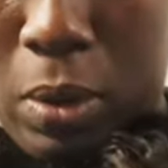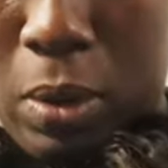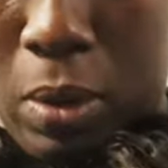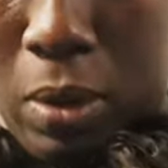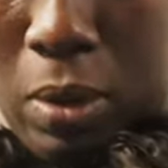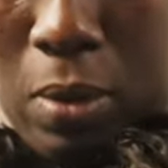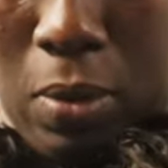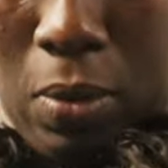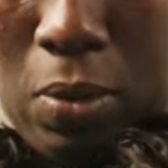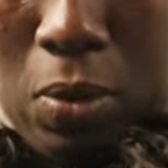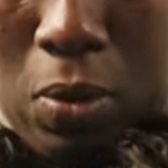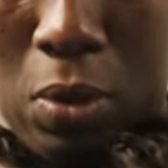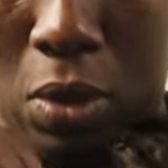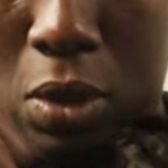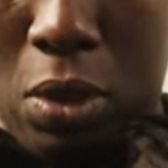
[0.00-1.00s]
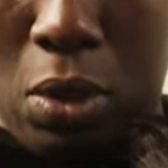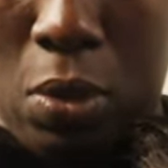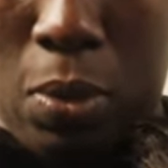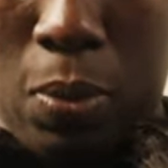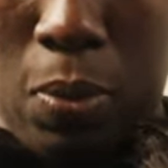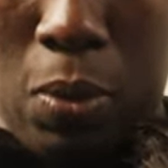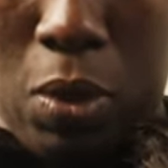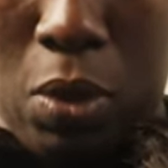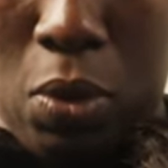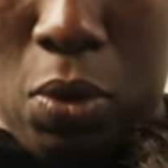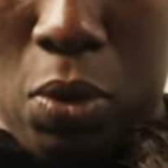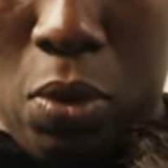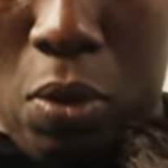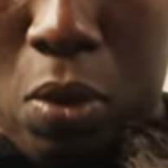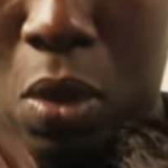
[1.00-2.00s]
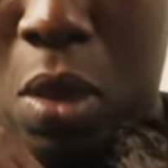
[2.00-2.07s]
here. This is the hook.